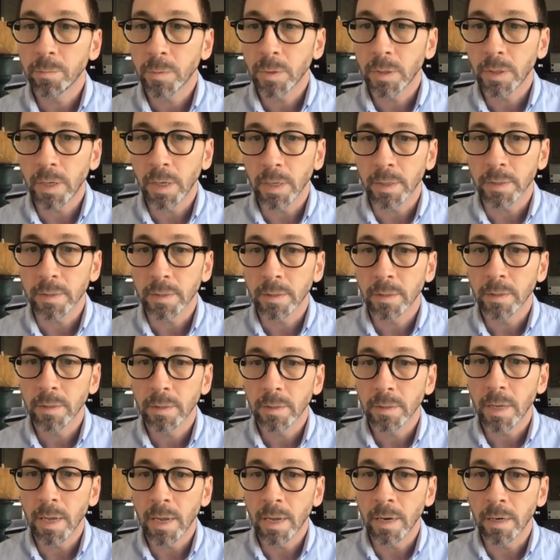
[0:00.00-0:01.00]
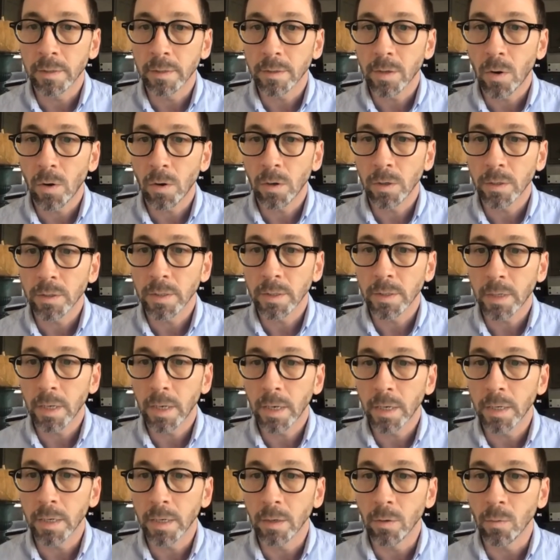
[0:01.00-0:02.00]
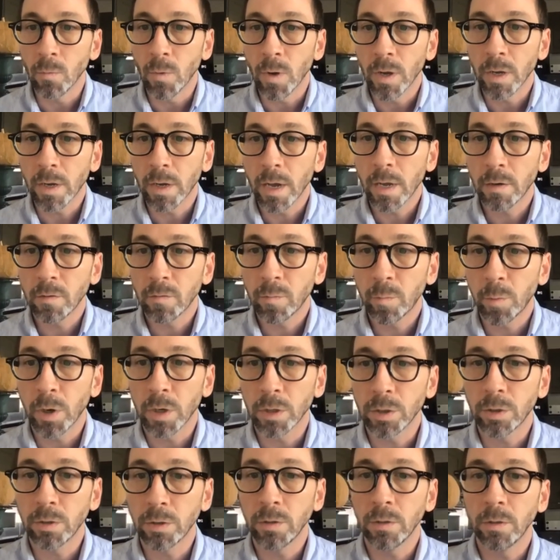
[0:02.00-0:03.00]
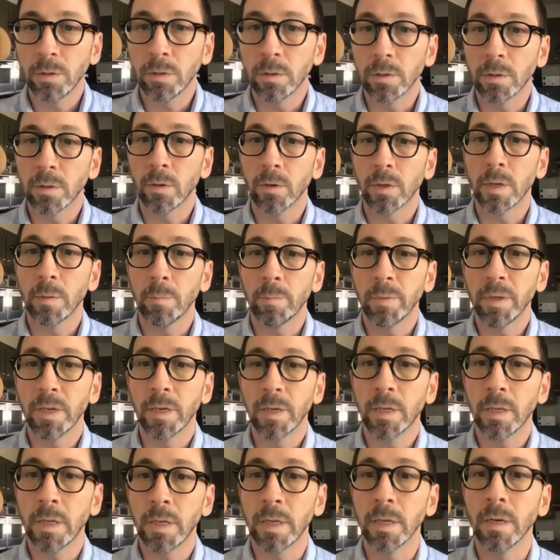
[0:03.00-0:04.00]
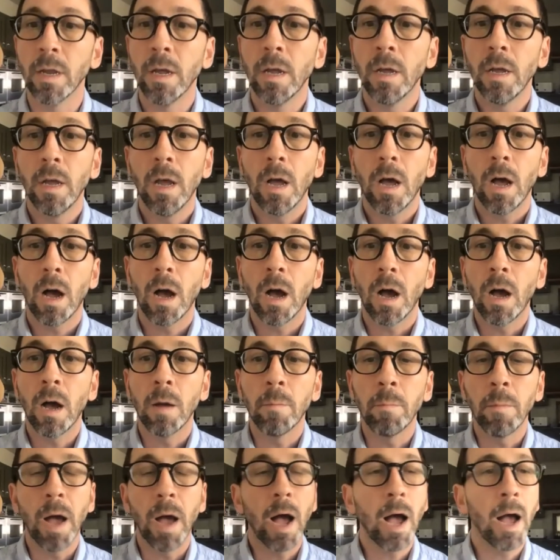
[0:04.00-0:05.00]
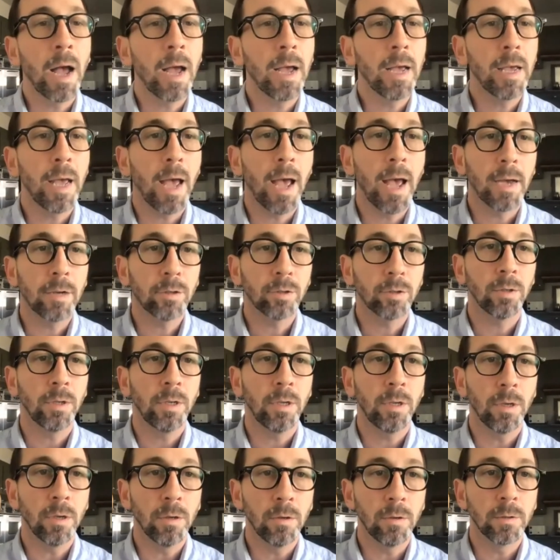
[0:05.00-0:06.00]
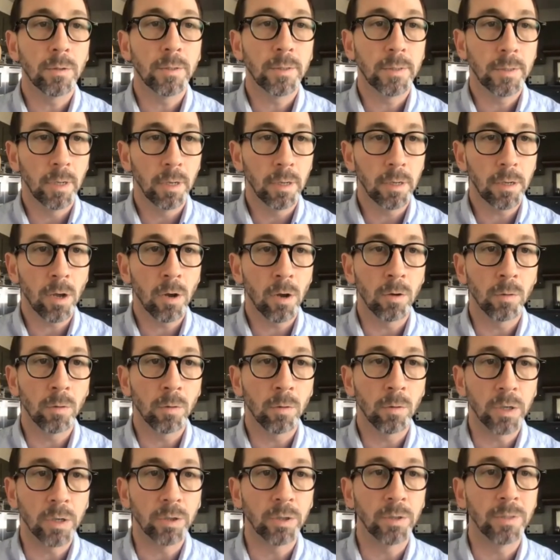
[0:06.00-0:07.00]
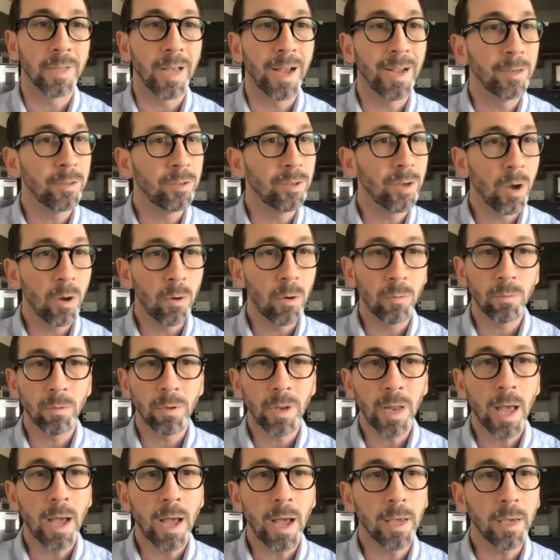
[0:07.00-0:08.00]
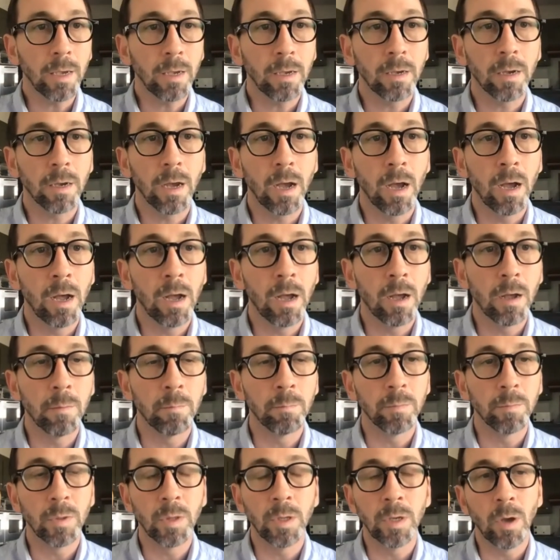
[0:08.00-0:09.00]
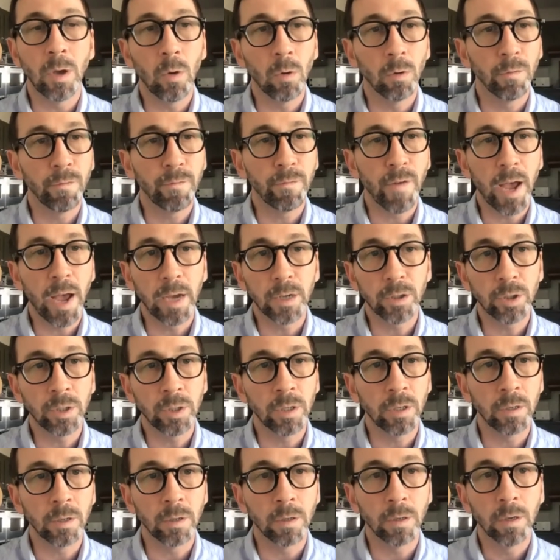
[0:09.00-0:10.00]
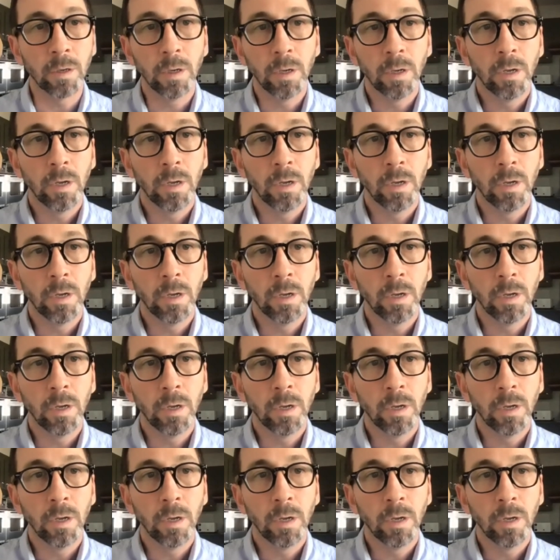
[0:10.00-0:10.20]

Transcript: get and it's hard to clean. What kind of brush do you use so it can be clean? Um, I actually use silicone brushes. I don't like um, the old fashioned